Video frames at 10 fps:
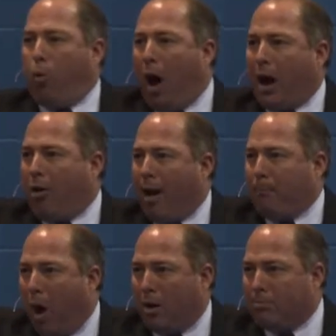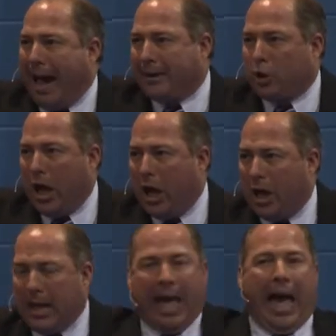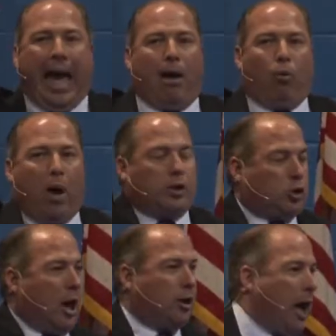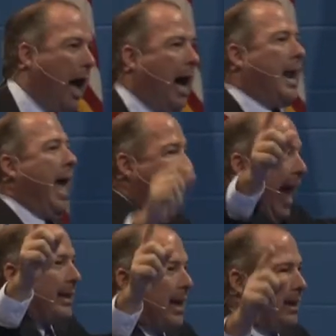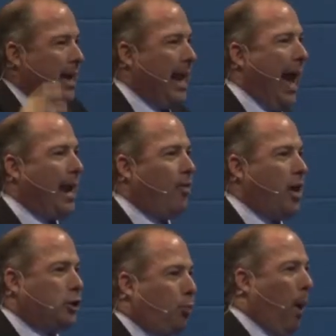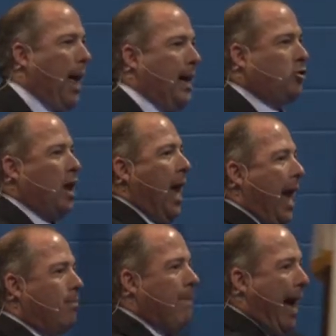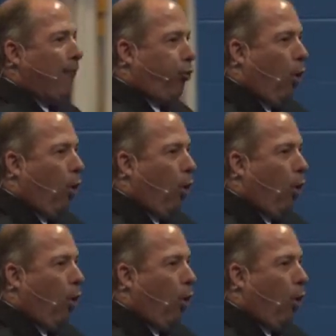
of water upon my tongue, I wish to God I could get out of this place. And my